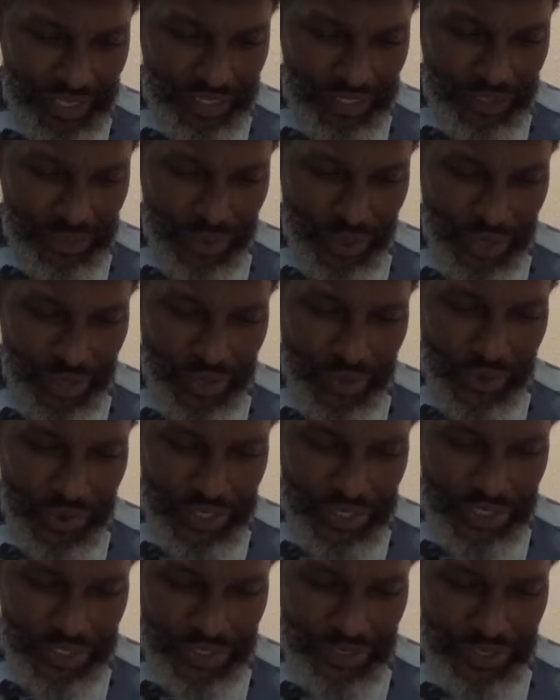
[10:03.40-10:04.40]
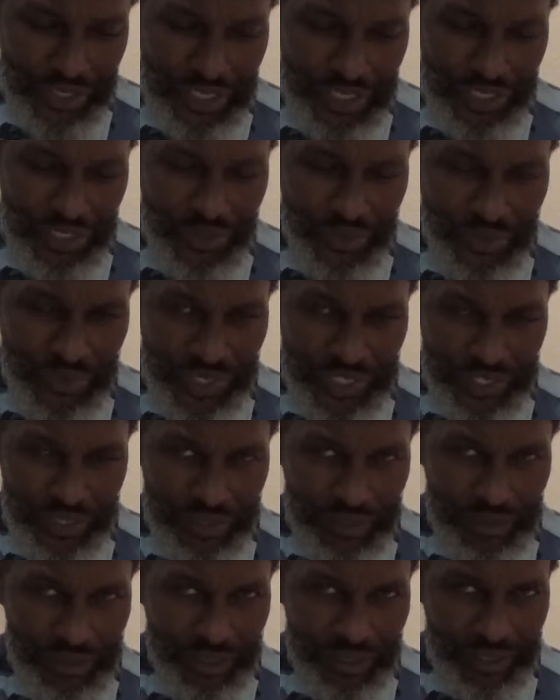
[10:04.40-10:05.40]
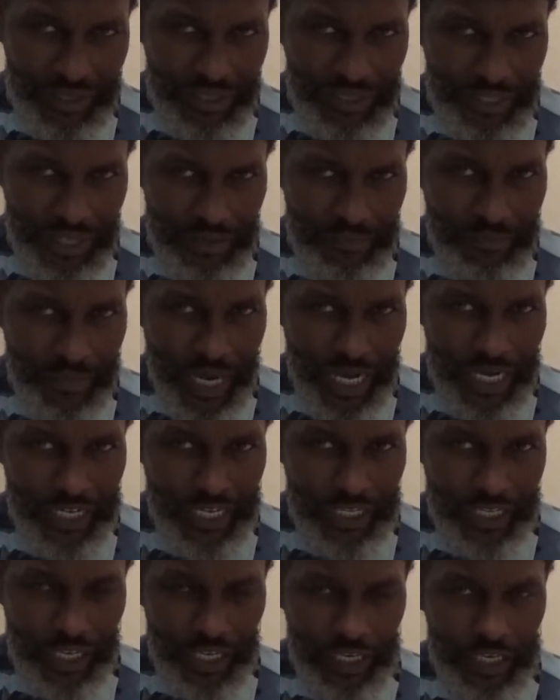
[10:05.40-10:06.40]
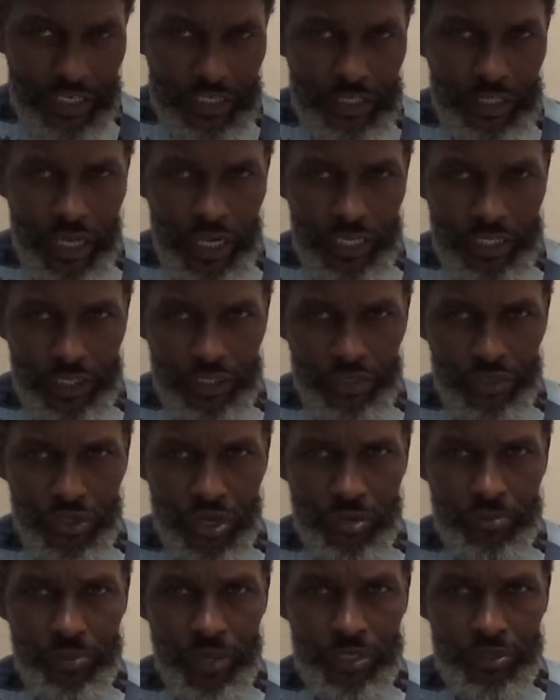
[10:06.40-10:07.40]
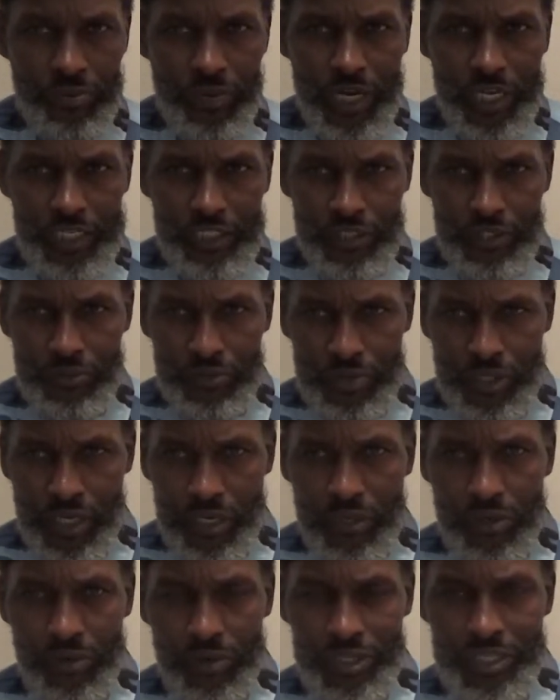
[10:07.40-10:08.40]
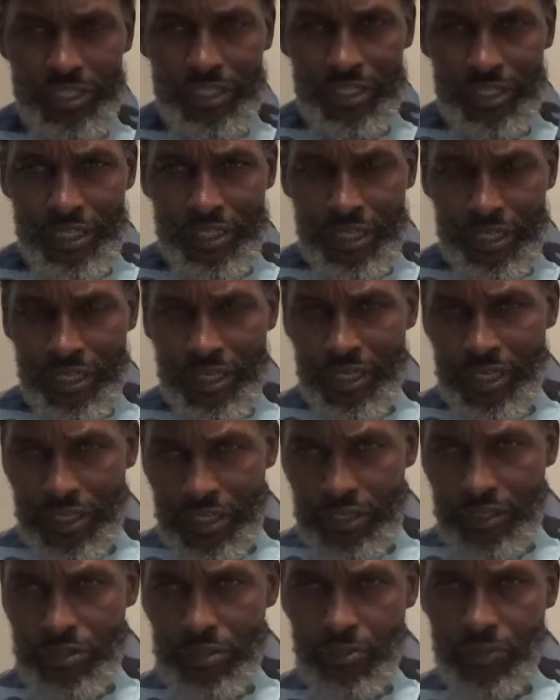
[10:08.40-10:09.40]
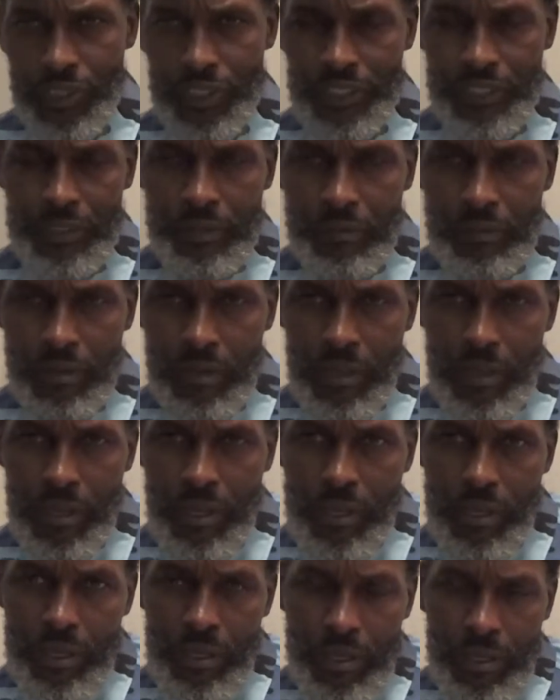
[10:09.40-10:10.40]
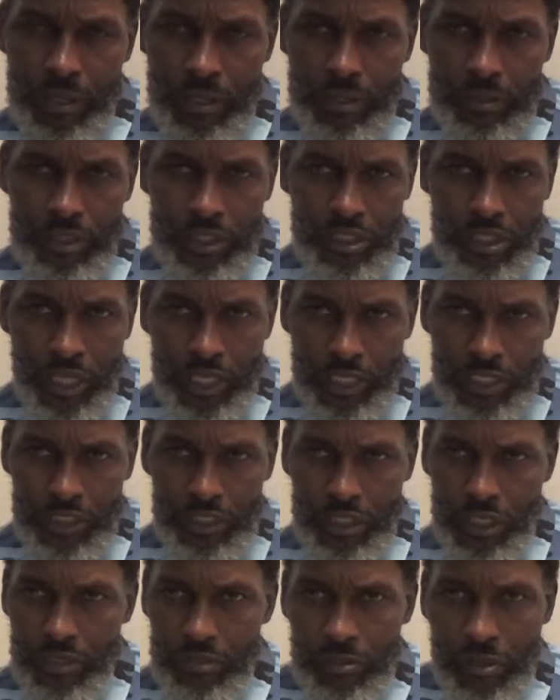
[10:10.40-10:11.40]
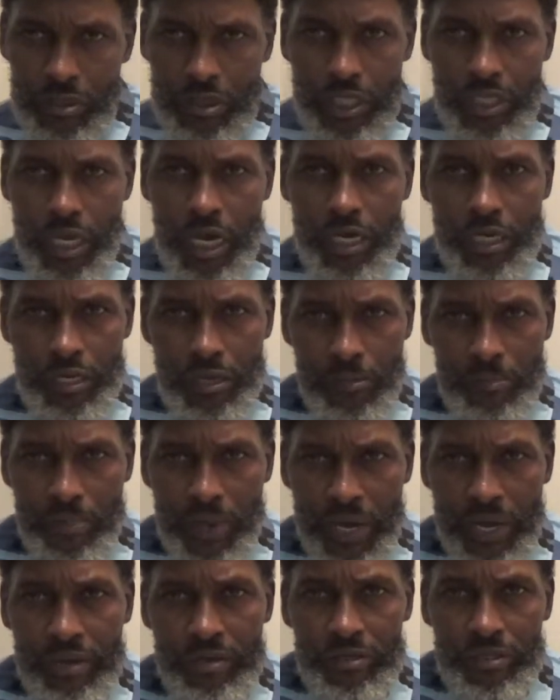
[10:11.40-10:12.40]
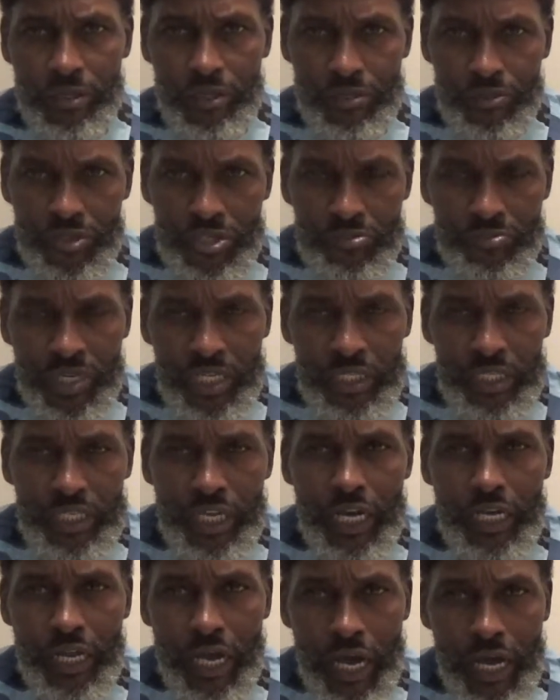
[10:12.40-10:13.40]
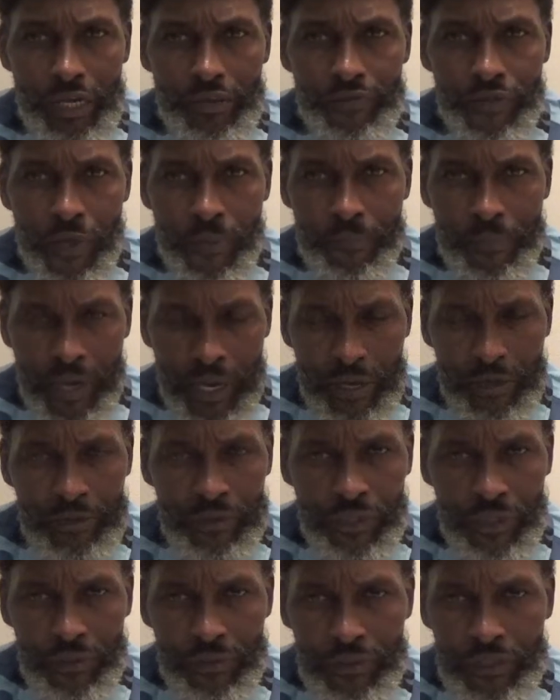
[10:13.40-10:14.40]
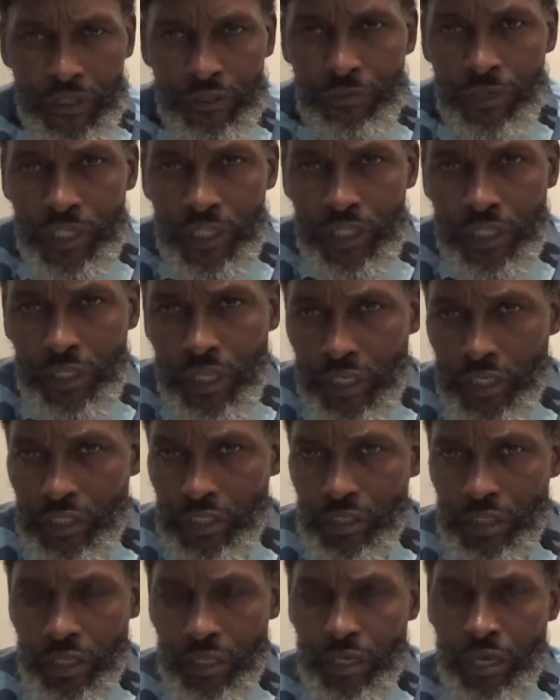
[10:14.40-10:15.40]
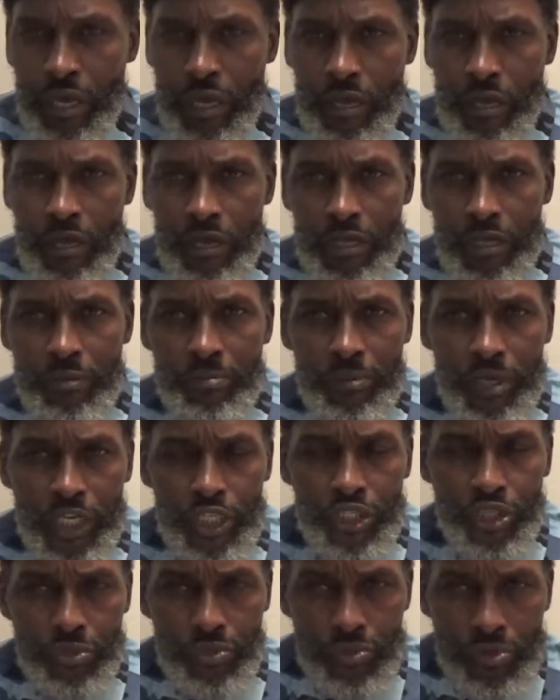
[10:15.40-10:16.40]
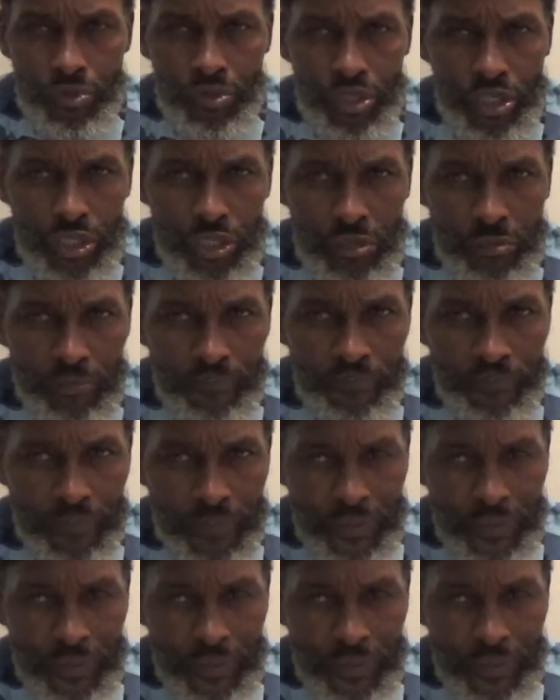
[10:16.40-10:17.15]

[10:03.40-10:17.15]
and do according to his will. See, that mighty king is Donald Trump. That's why he's doing according to his will. Just like he said, he will get out of the Paris Agreement. He got out of the Paris Agreement, just like he said, to make Jerusalem